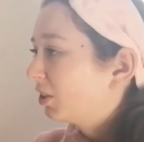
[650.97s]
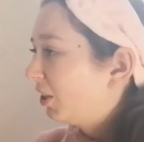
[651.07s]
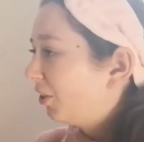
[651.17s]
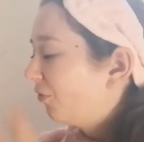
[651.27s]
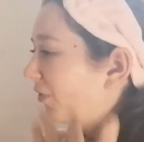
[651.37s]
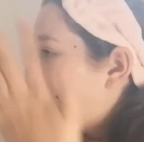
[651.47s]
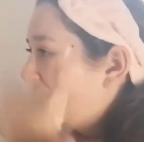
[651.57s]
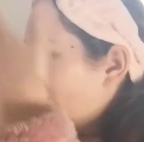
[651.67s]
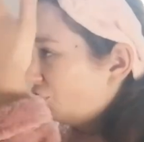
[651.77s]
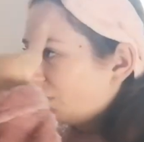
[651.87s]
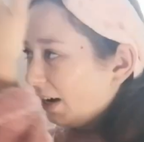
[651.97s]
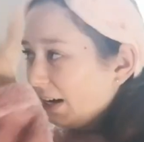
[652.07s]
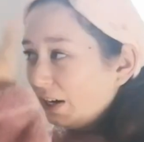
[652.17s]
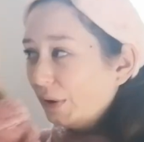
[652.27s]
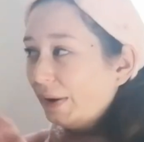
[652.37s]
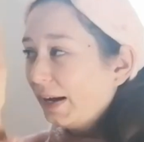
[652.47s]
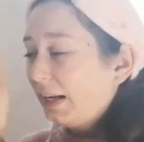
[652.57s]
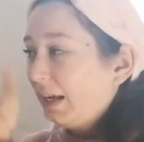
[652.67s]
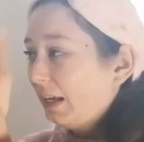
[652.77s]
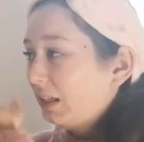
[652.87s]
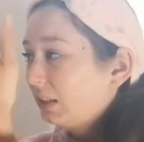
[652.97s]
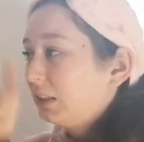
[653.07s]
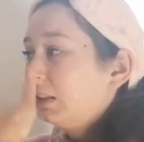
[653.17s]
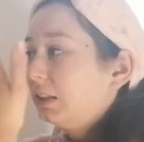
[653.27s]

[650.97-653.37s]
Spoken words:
It doesn't really dry quickly,